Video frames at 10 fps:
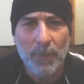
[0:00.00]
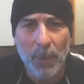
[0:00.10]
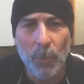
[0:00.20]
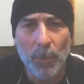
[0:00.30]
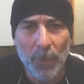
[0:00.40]

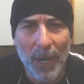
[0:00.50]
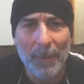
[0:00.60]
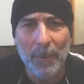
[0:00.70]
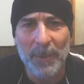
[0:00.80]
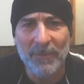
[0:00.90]
but we'll
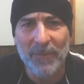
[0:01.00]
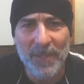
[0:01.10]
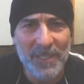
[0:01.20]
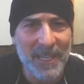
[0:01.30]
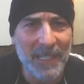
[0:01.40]
probably, for
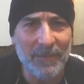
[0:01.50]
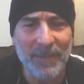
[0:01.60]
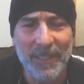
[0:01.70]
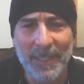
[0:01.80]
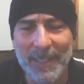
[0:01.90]
the sake of
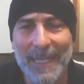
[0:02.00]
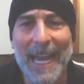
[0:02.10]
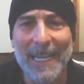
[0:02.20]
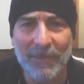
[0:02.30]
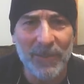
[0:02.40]
the
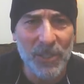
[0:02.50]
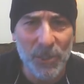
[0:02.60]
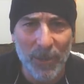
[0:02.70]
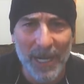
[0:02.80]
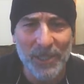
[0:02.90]
lack of
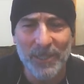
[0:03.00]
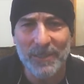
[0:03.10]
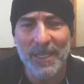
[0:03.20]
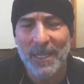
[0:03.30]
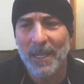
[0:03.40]

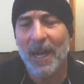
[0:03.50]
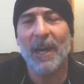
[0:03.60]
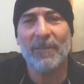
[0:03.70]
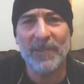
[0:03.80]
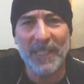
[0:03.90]
distractions
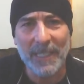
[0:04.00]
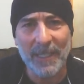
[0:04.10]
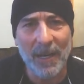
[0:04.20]
of the